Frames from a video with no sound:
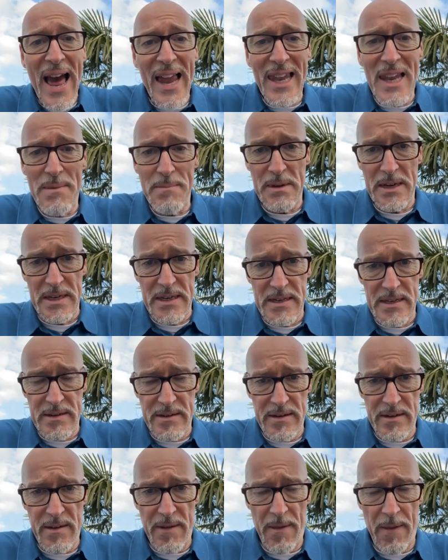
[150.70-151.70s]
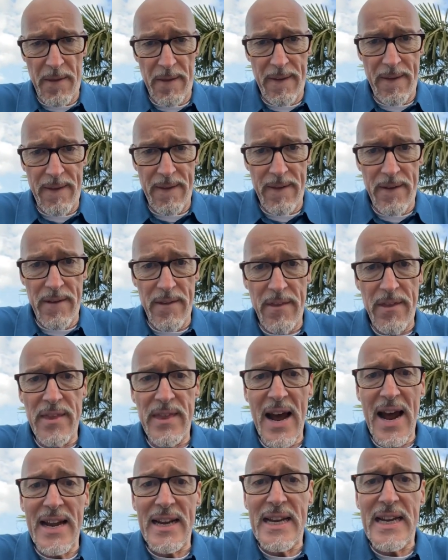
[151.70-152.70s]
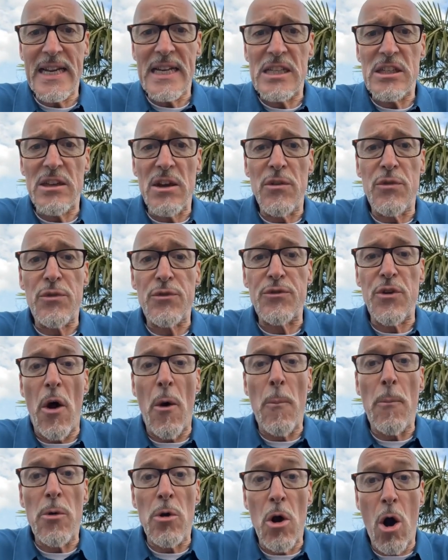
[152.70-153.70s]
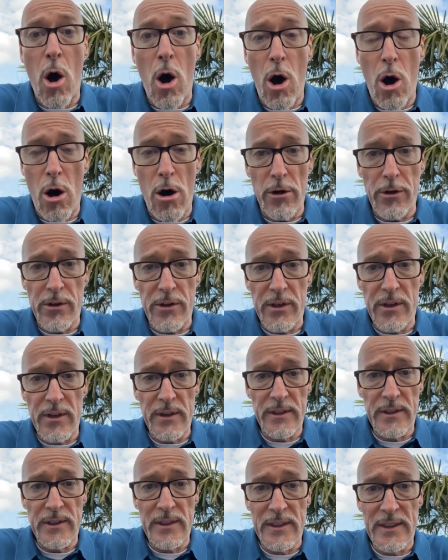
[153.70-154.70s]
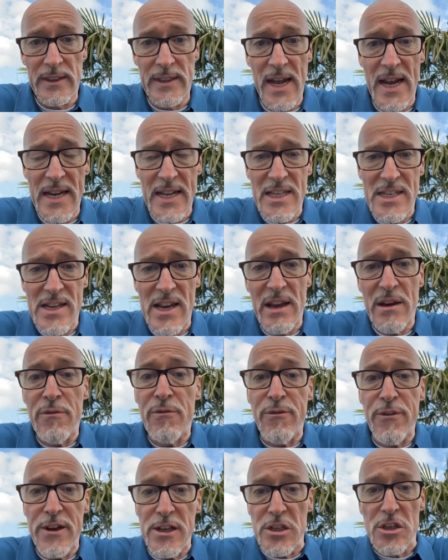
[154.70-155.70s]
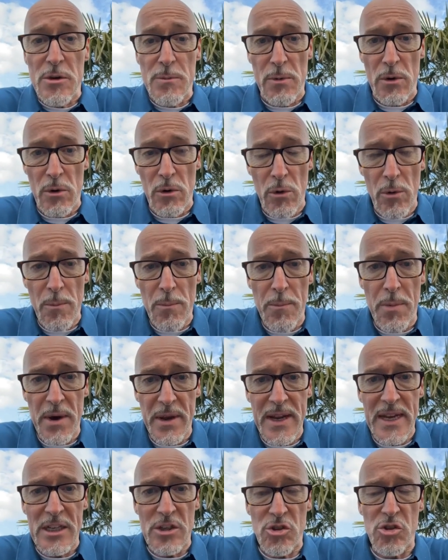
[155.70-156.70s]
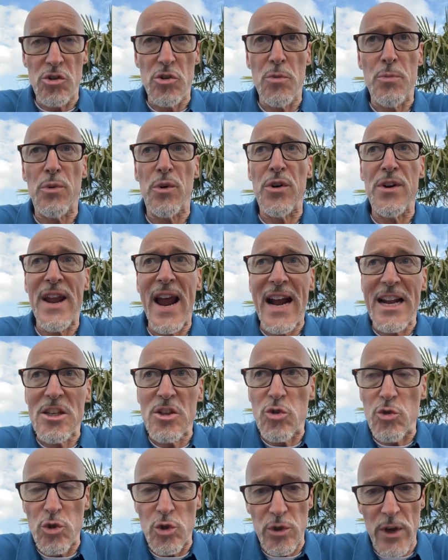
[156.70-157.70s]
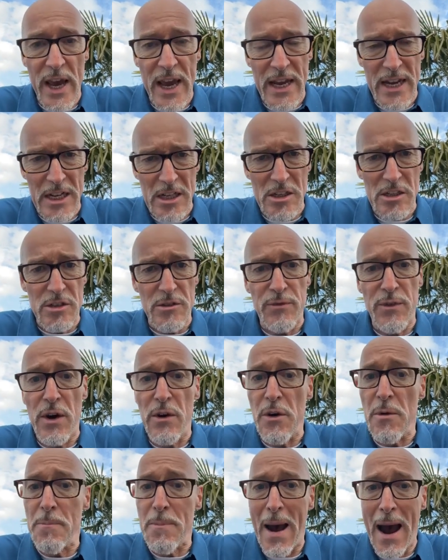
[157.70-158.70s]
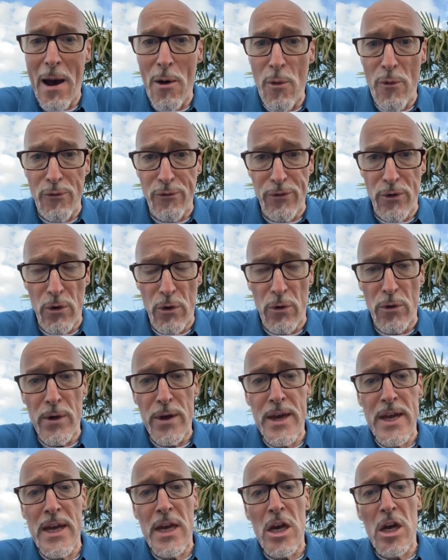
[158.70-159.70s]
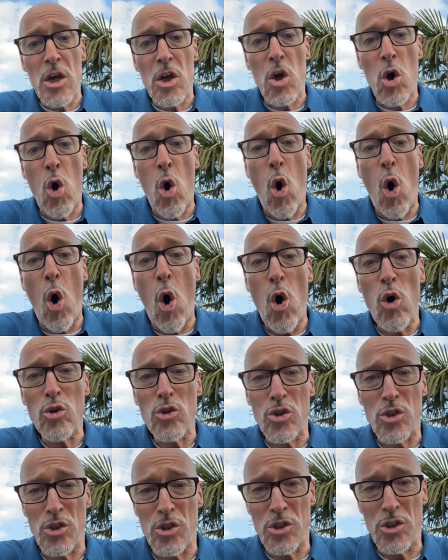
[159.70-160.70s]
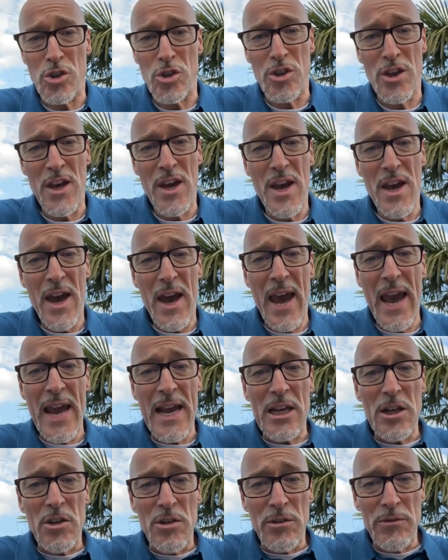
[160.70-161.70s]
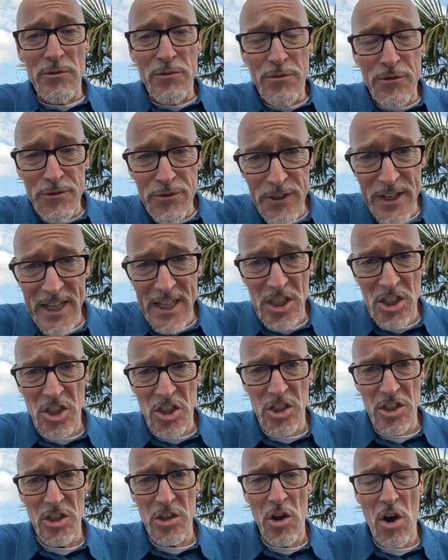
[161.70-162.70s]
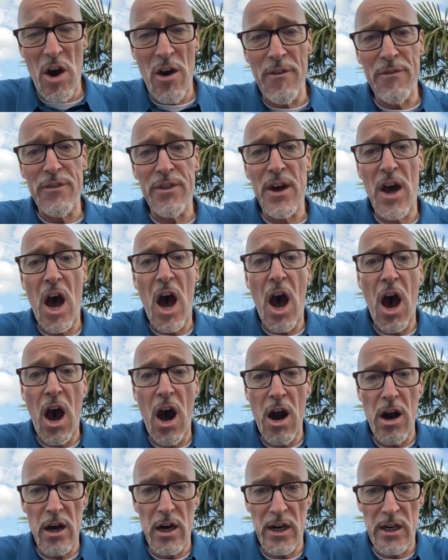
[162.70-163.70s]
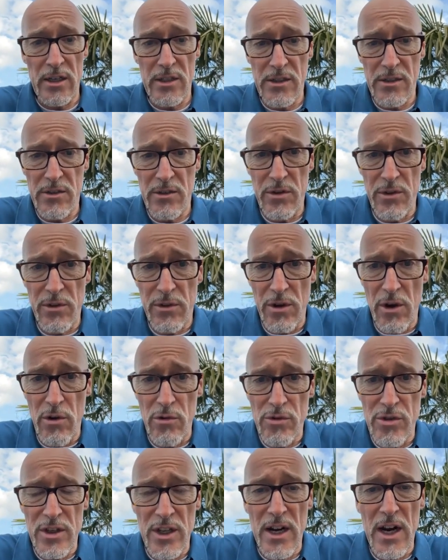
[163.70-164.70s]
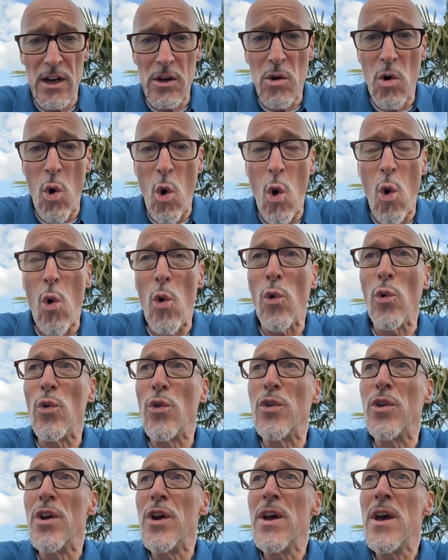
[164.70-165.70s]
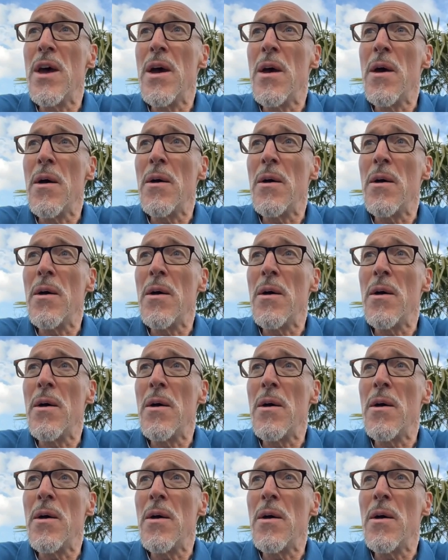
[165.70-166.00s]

element that is from God, that is invisible but is supernatural and it is very powerful, causes a conviction of the heart to those that are called